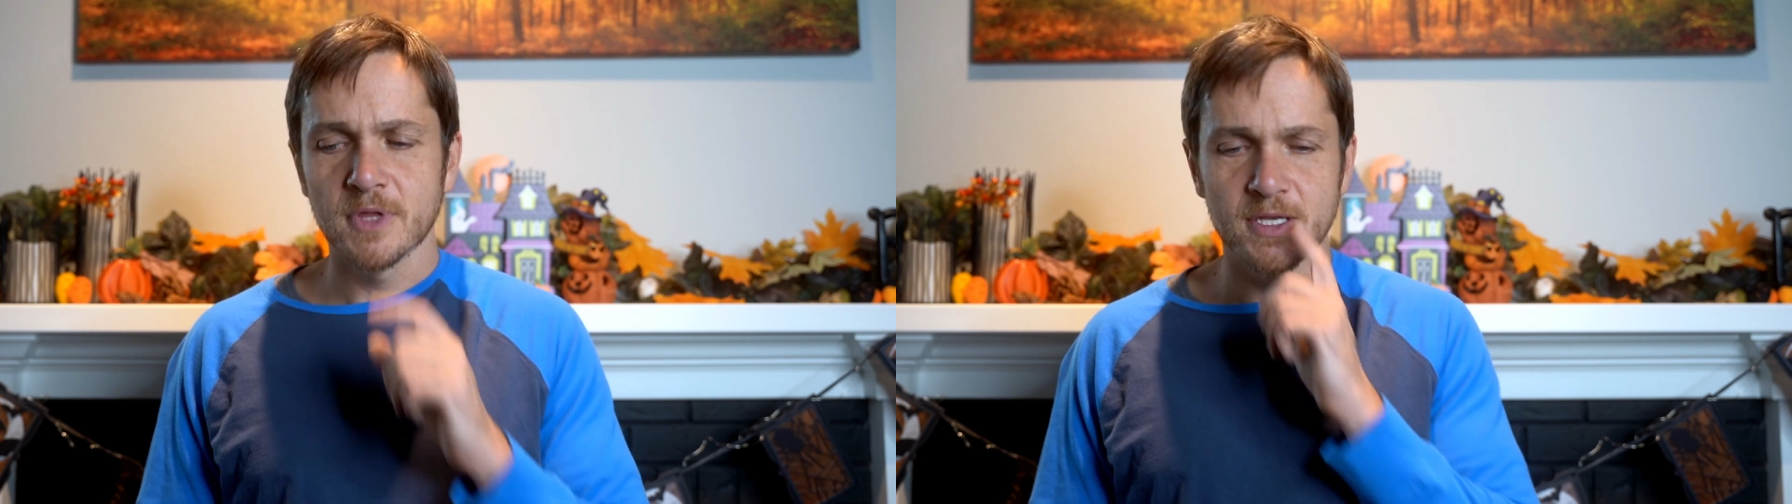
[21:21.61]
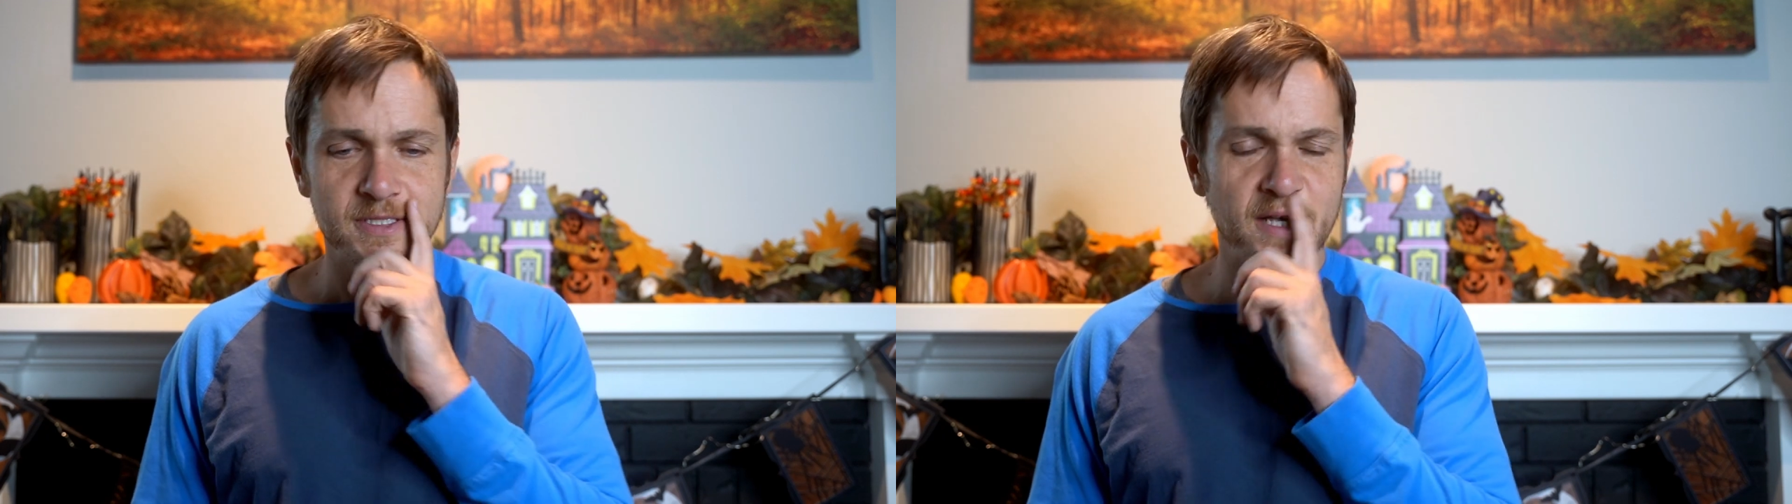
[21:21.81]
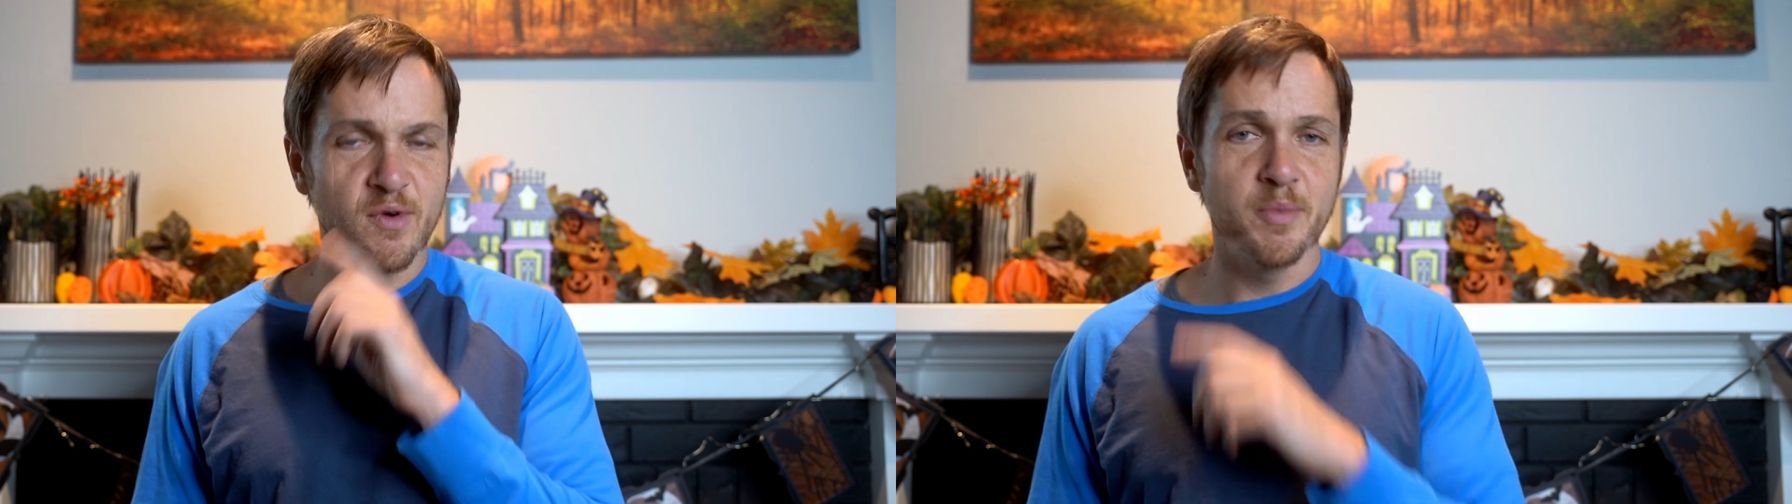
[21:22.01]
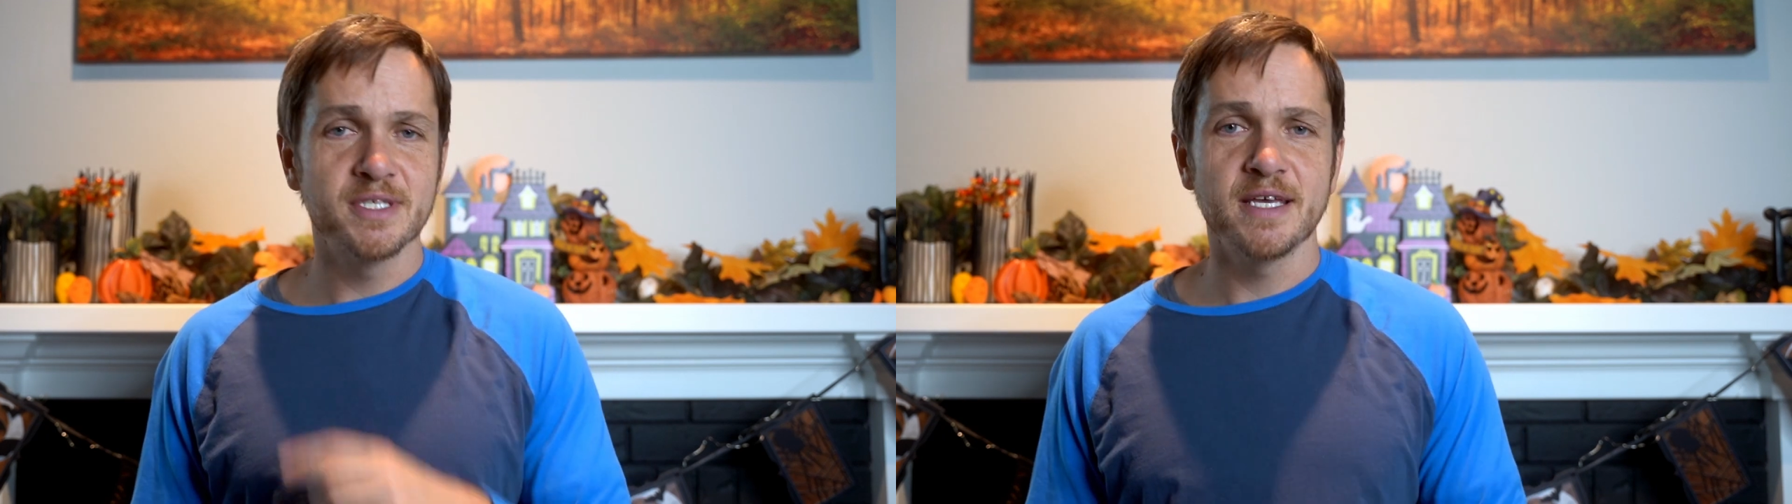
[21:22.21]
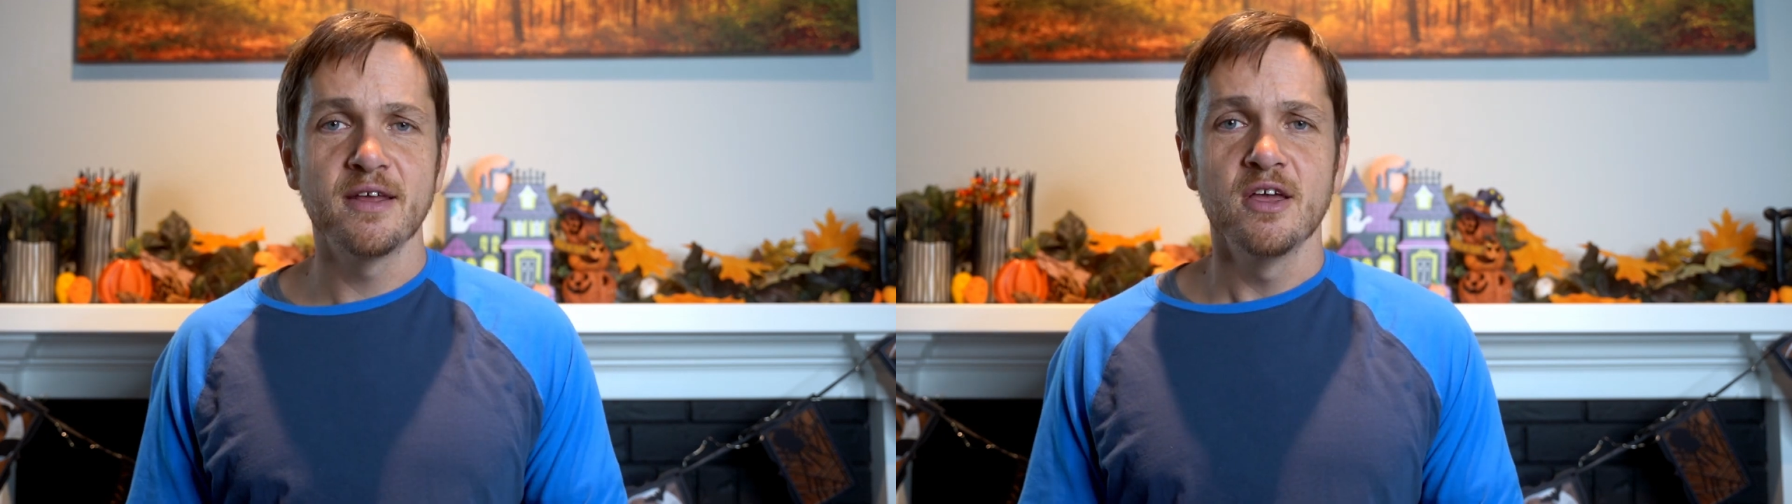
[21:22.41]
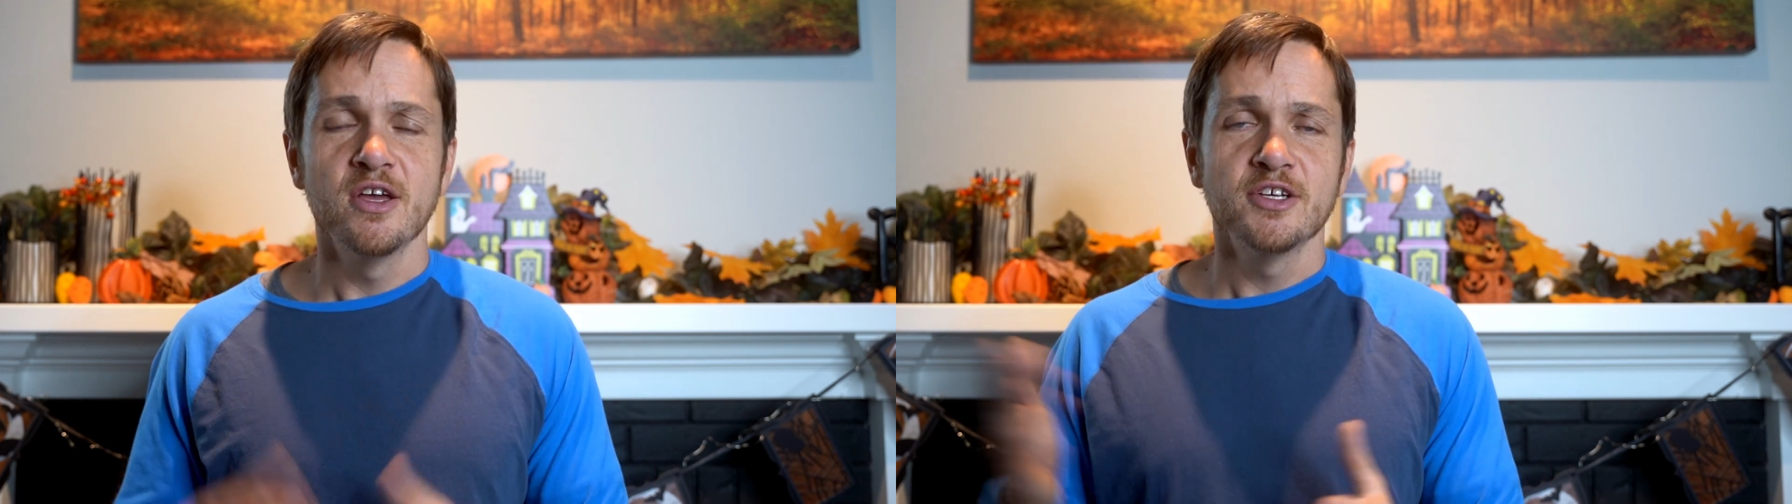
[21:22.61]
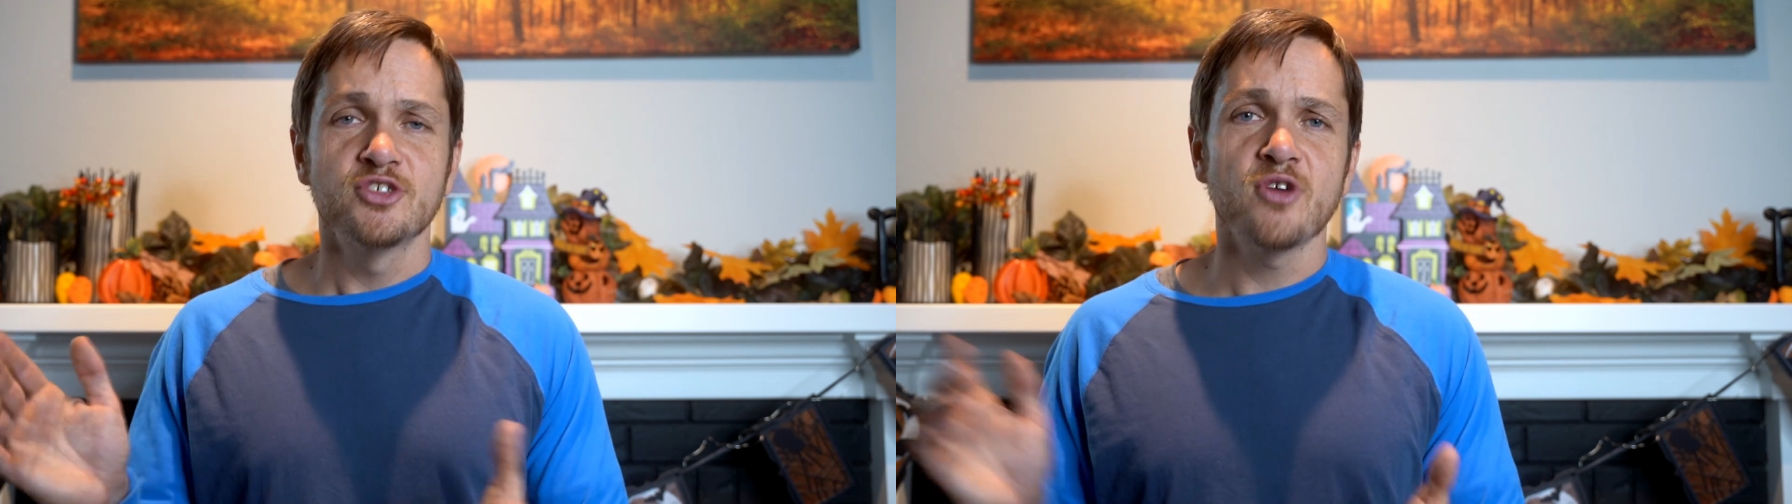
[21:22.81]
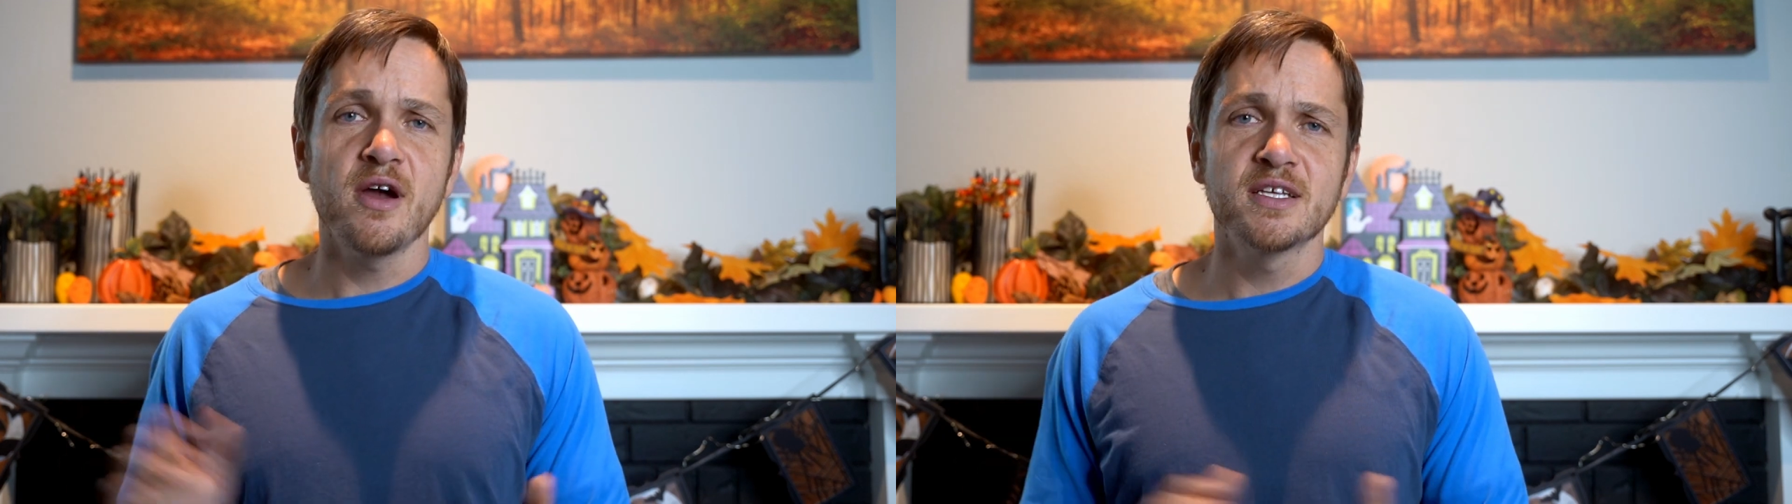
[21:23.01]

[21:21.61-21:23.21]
Stickwoman said, "Draw